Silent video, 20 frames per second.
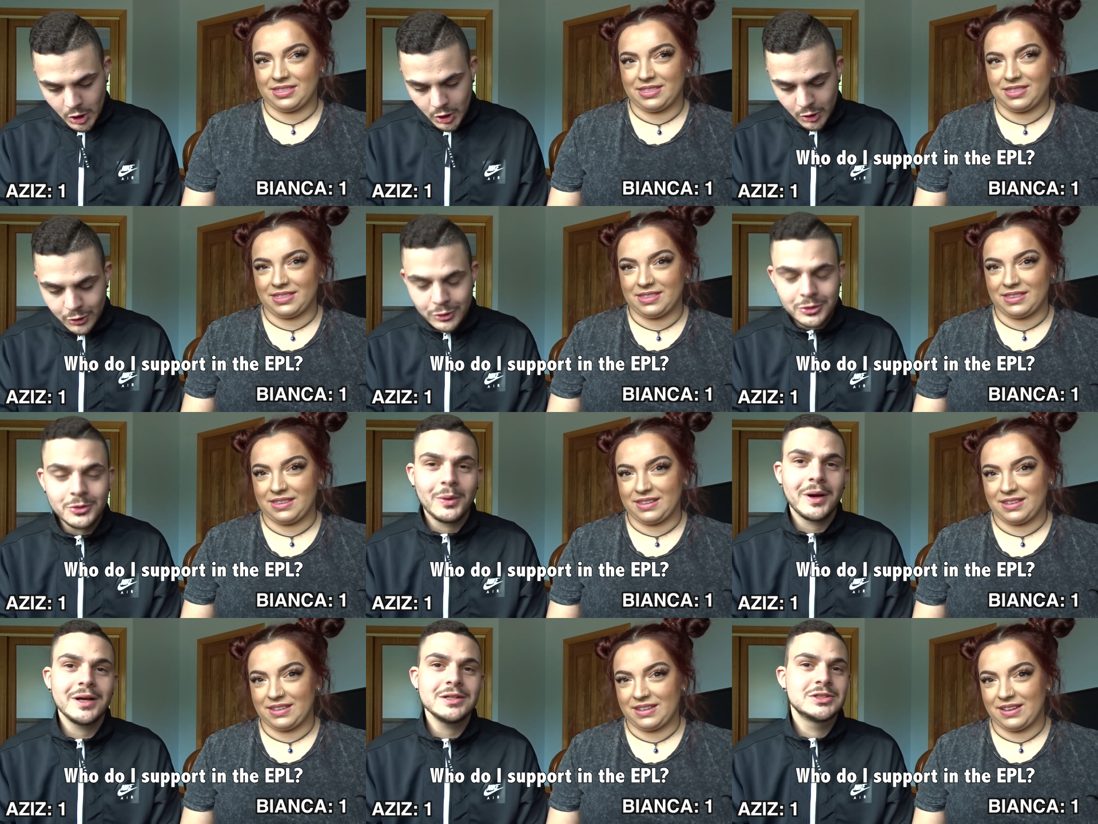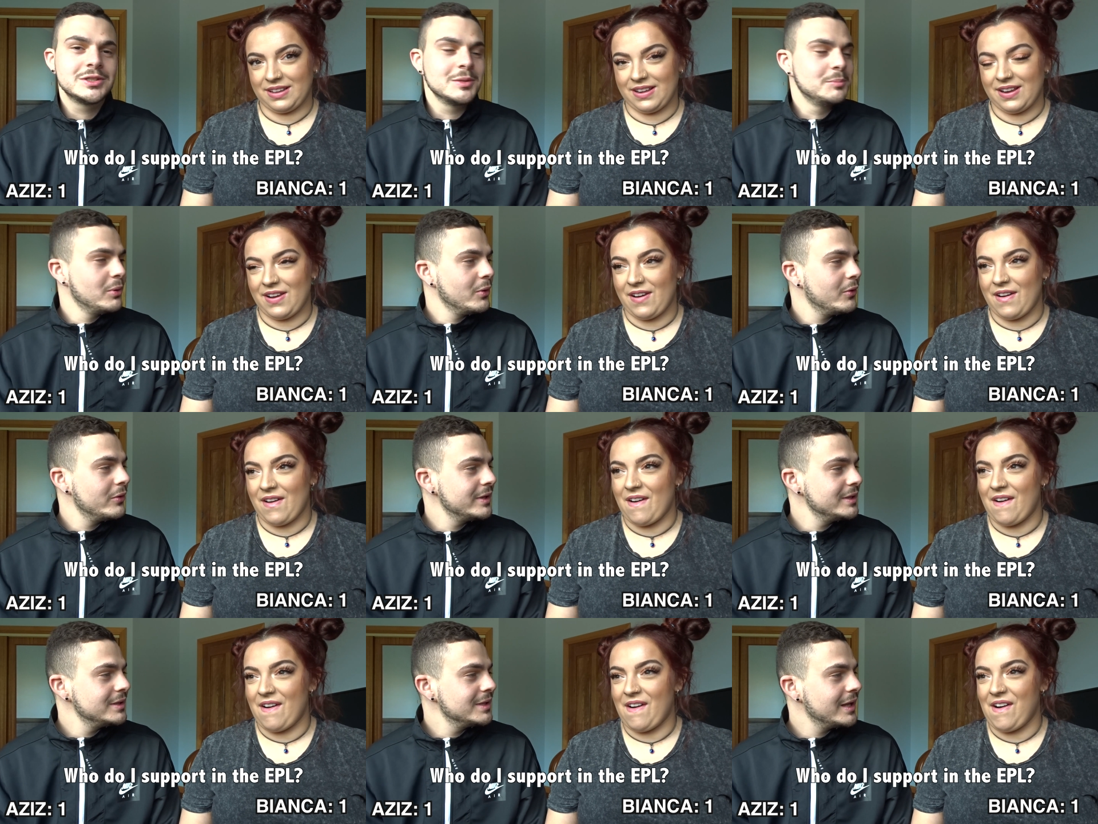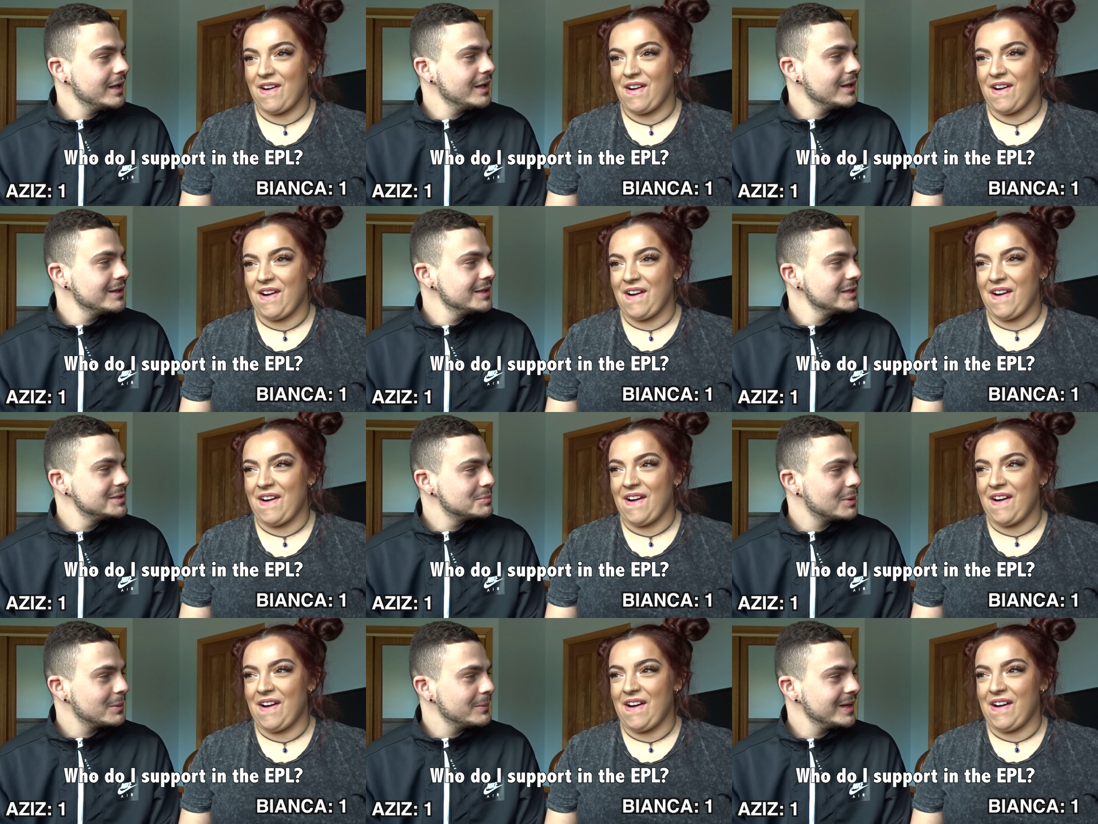Speaker 1: Who do I support in the
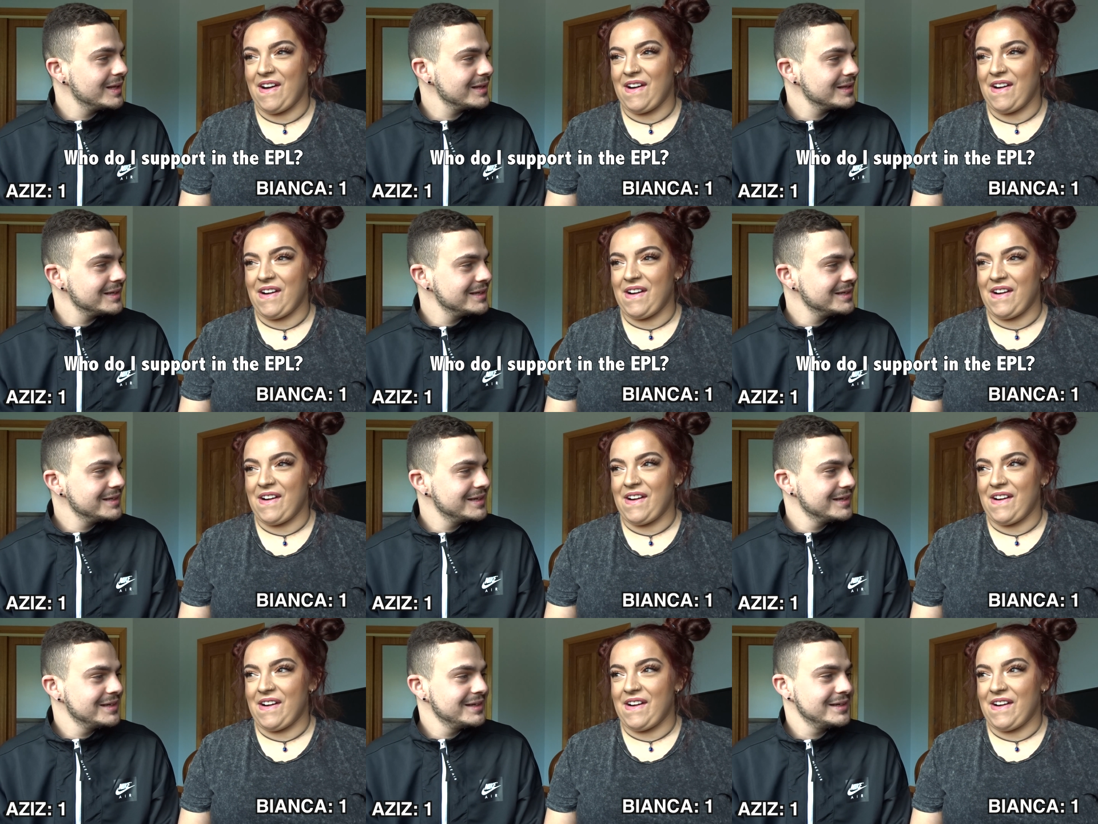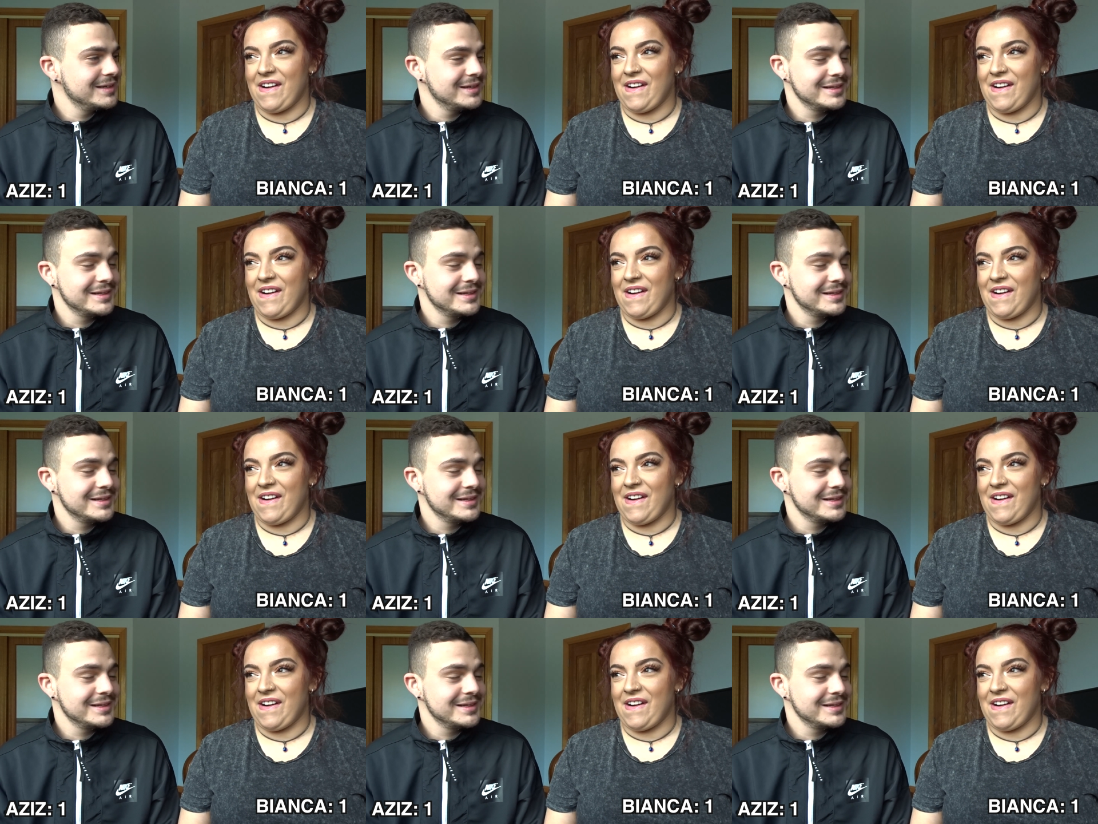English Premier League?